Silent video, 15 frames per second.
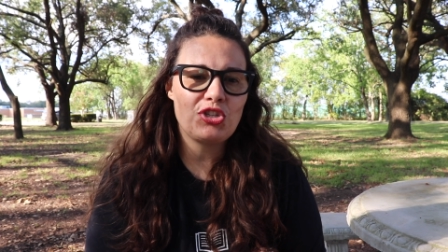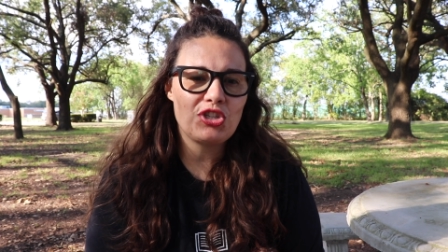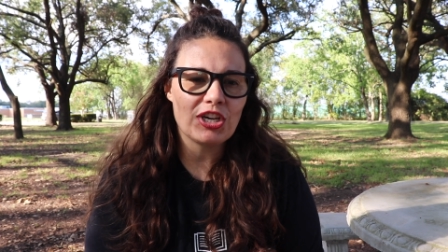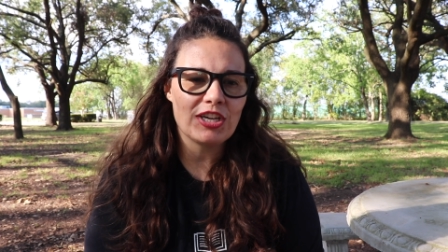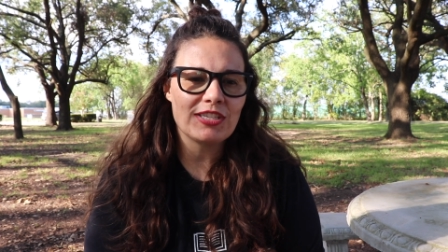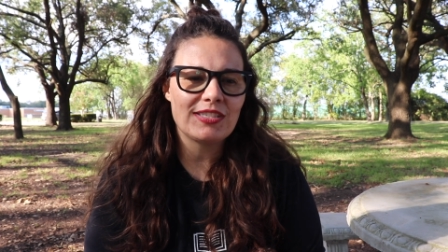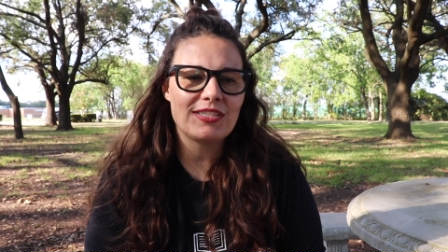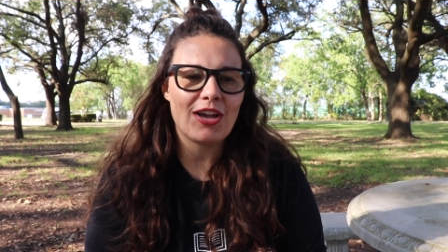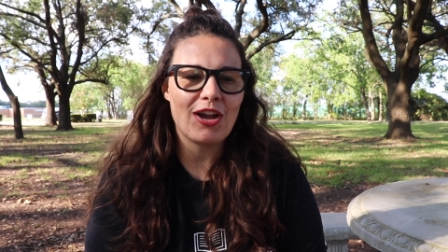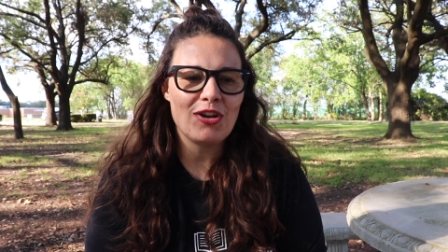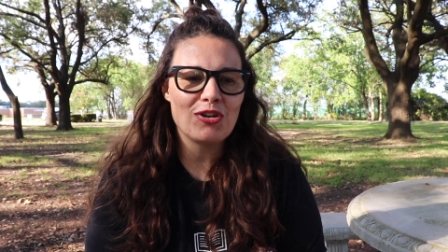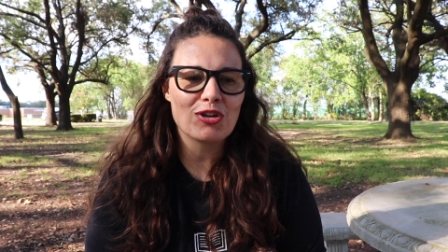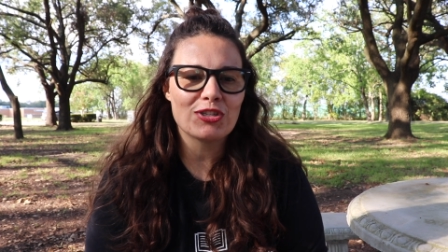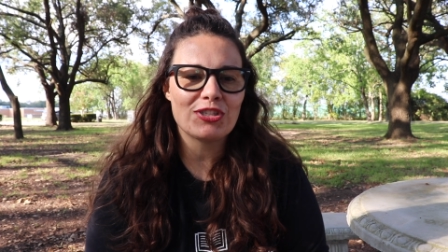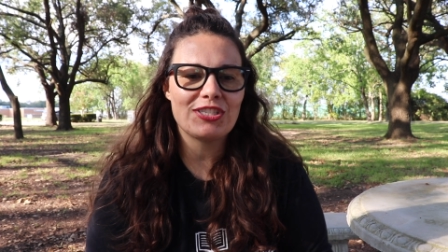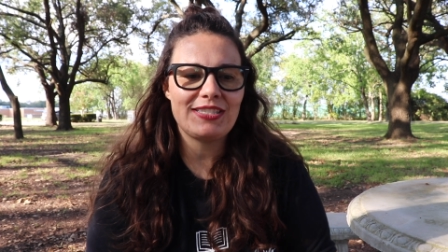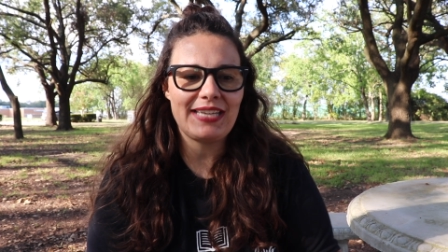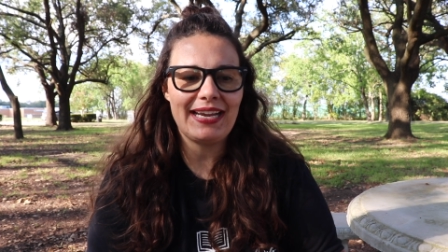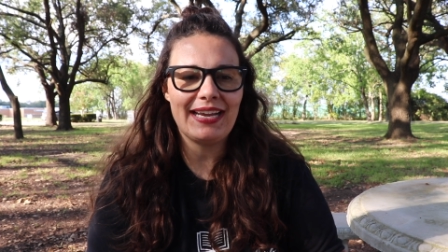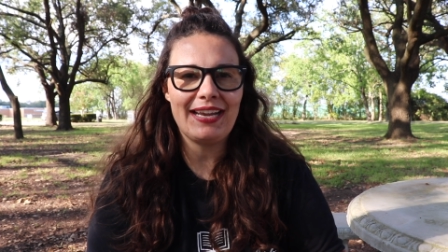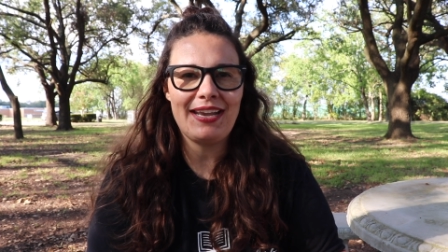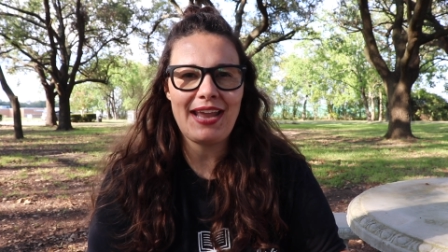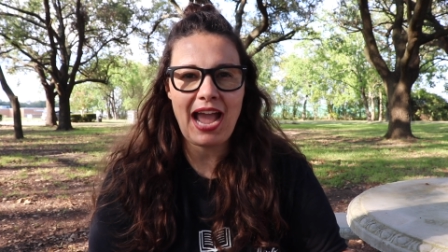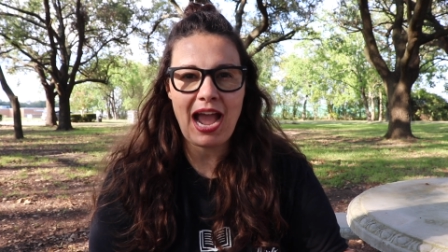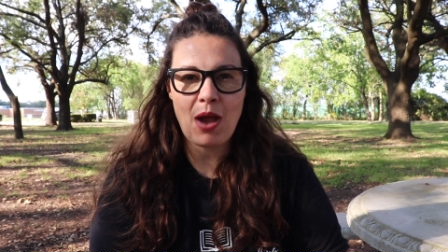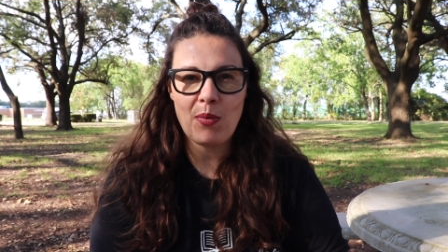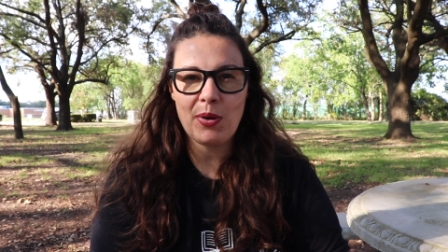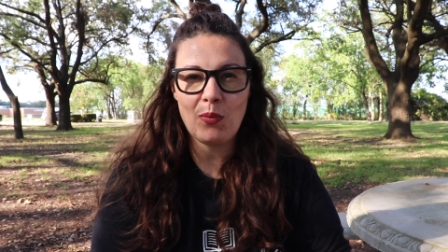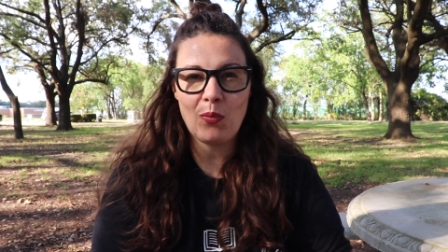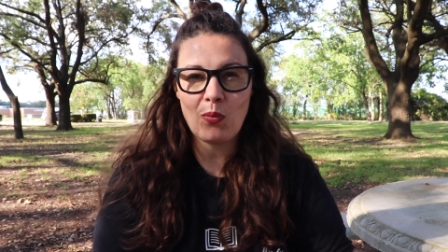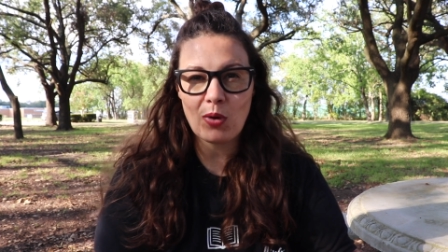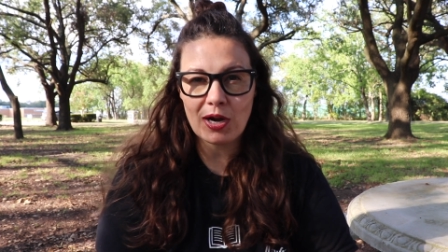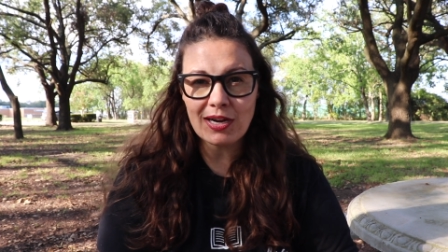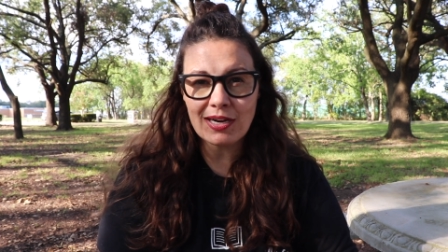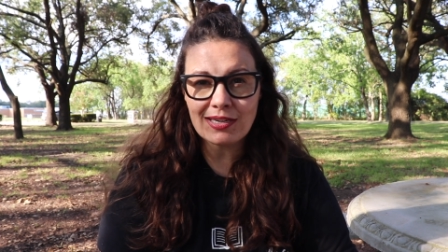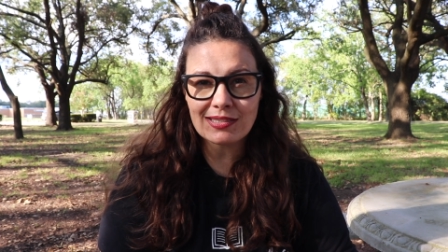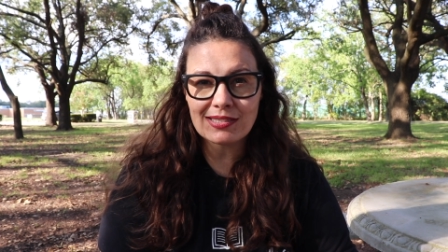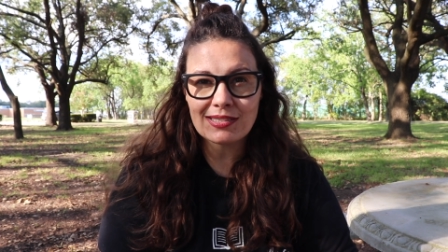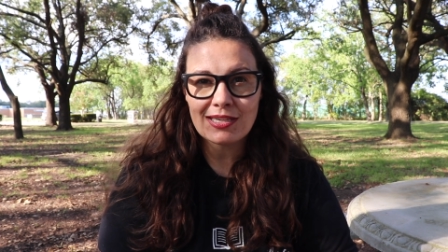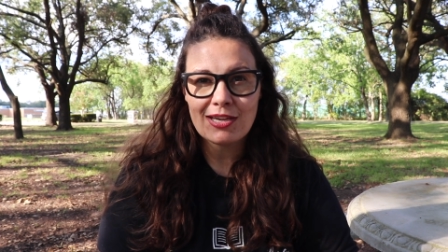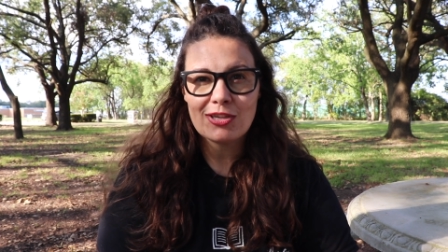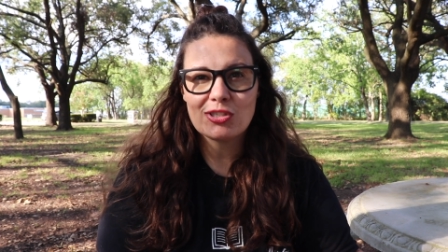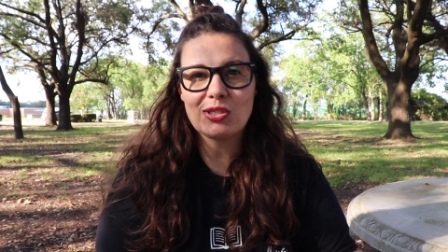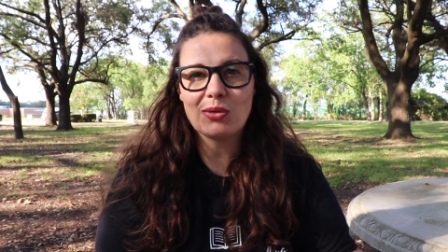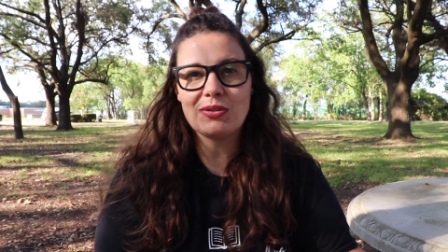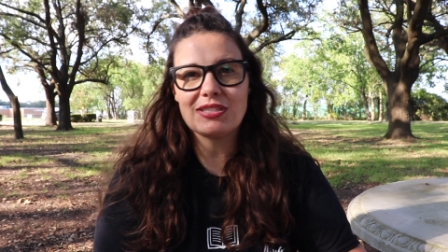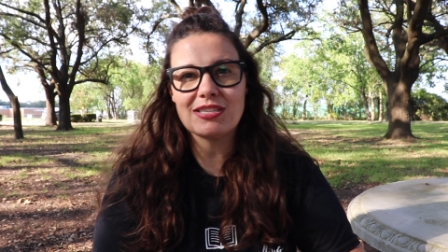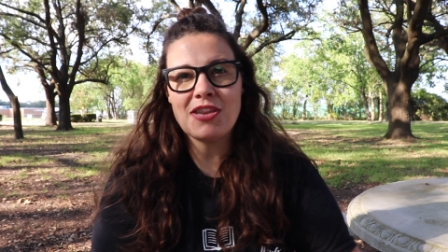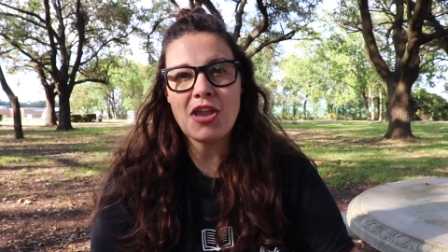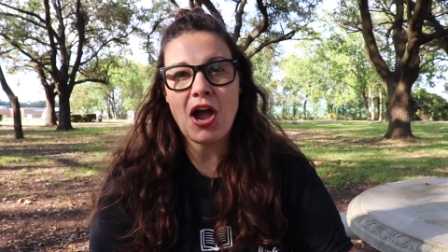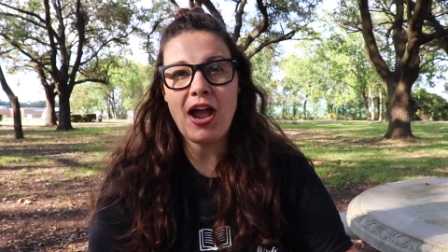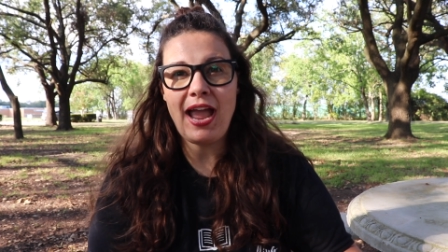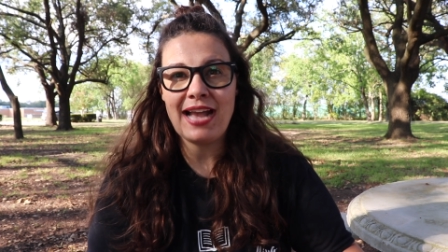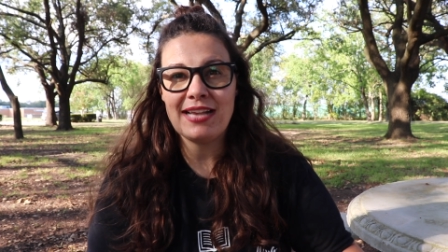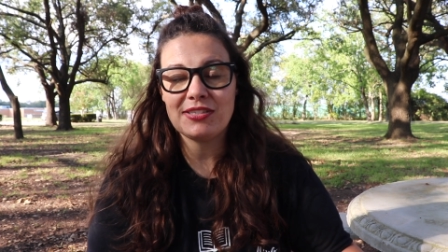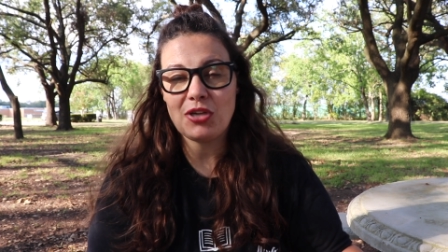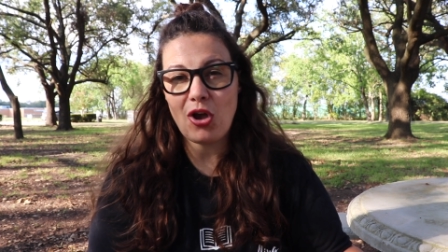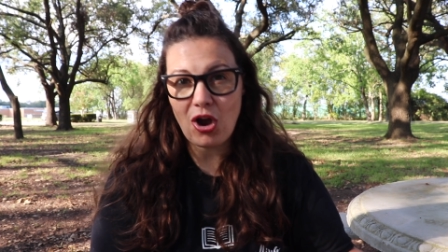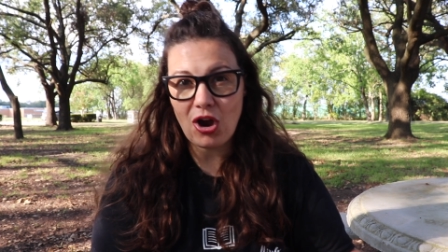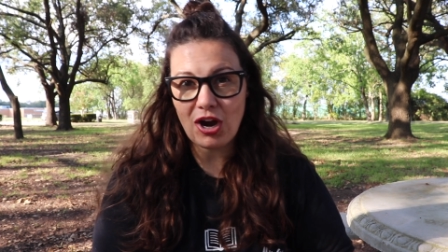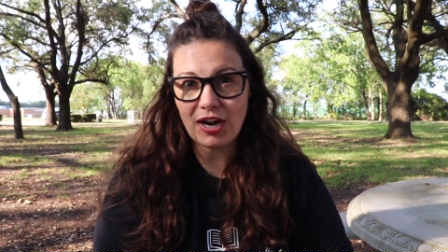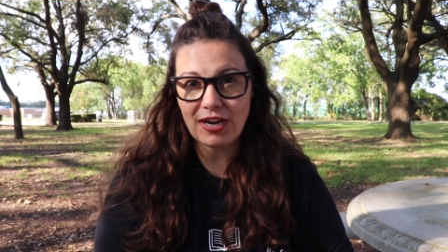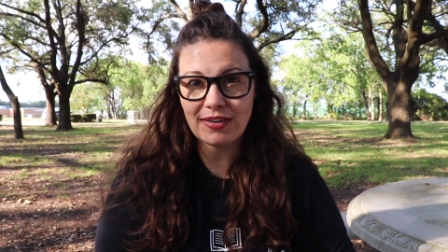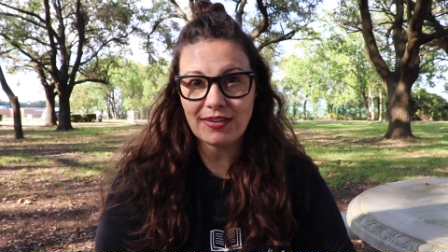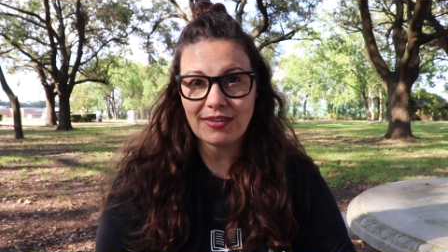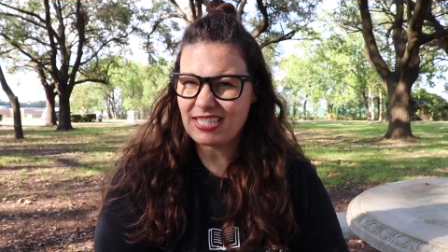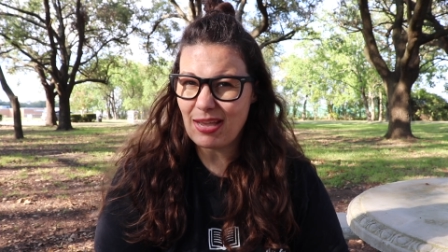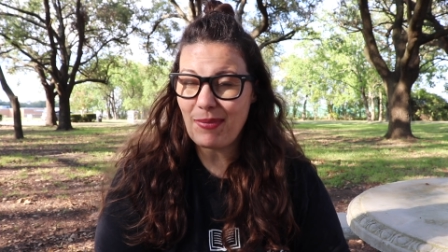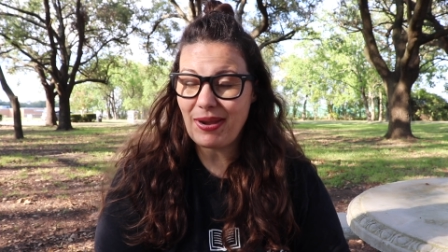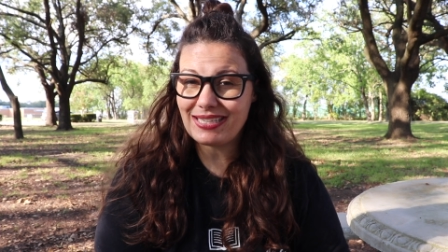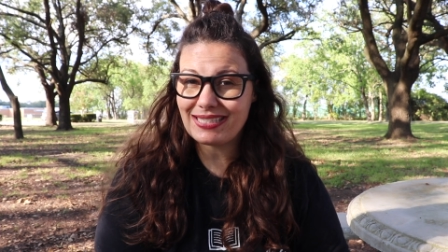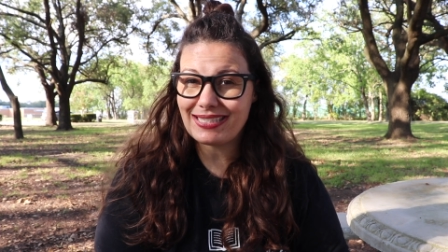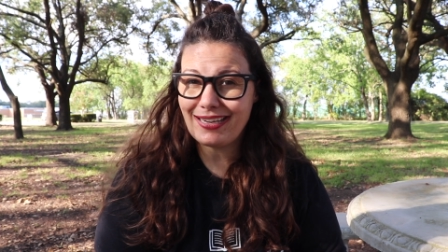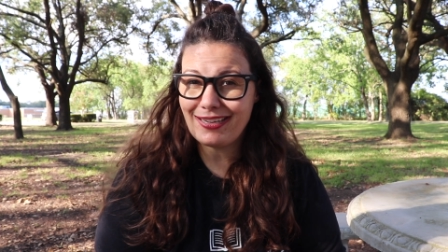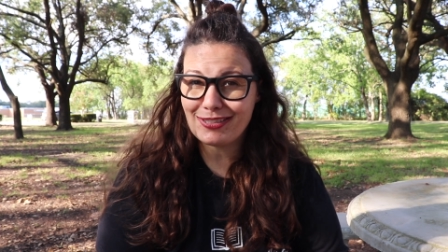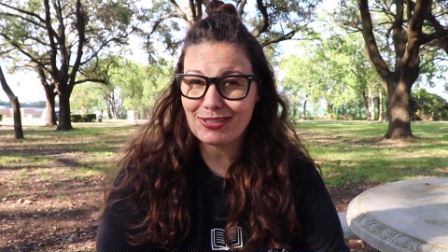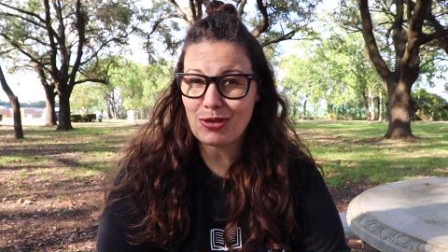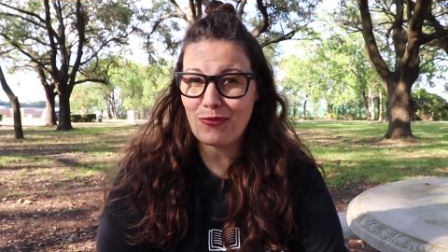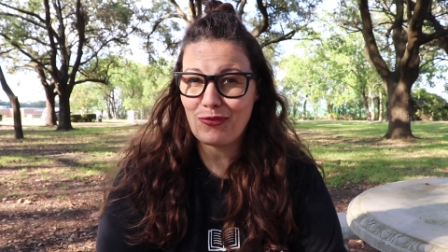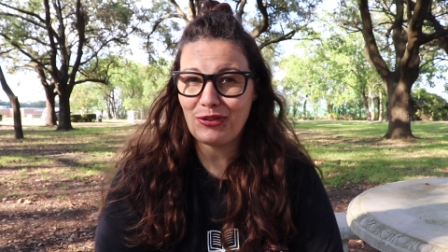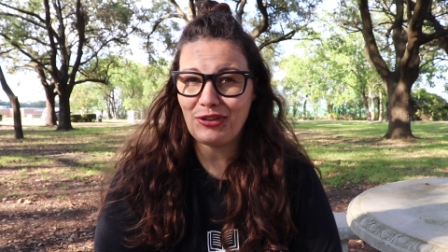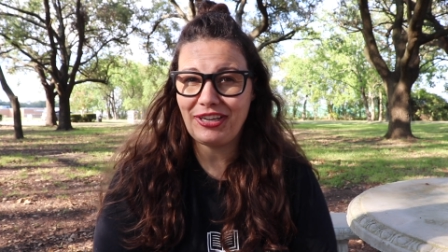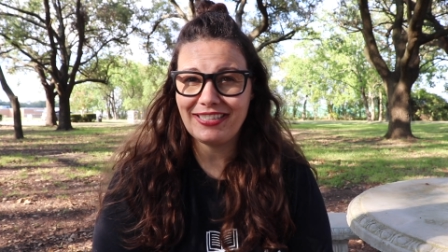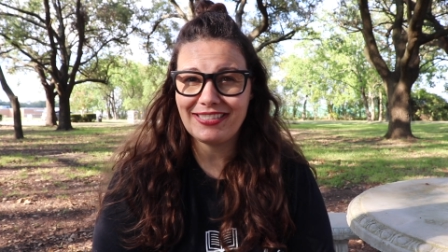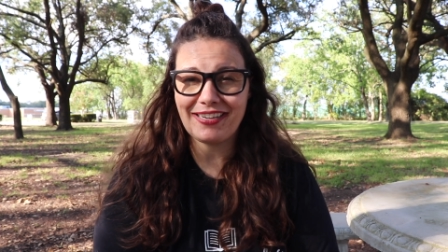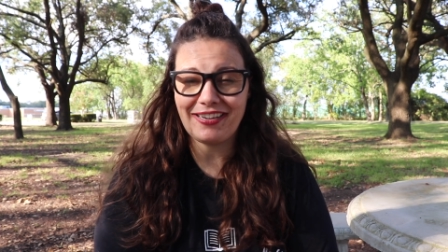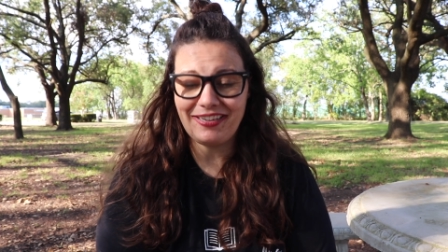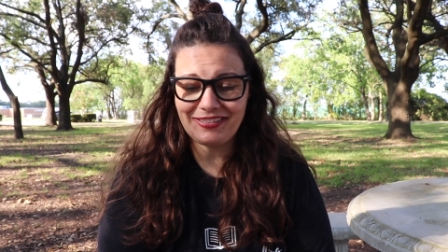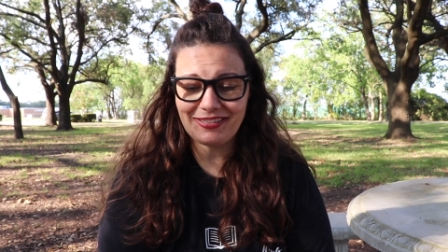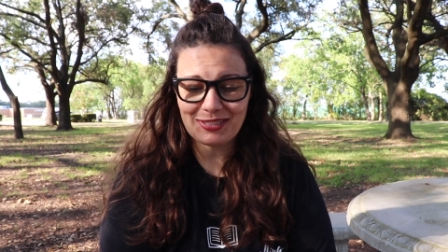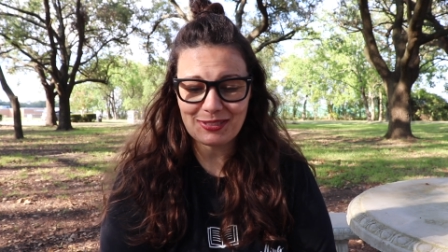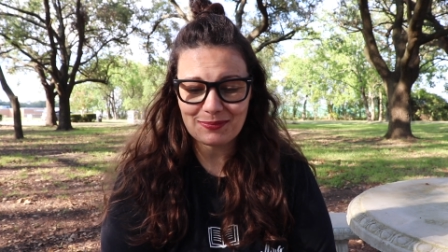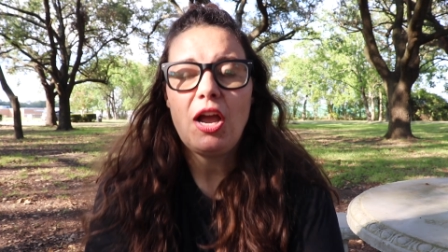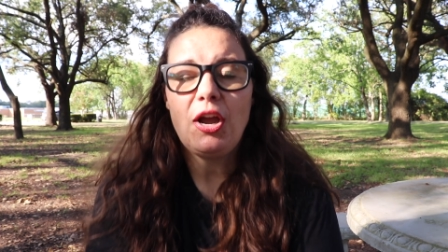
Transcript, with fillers: just understand how it works, so it's not as hard. Does that make sense? Hopefully it does.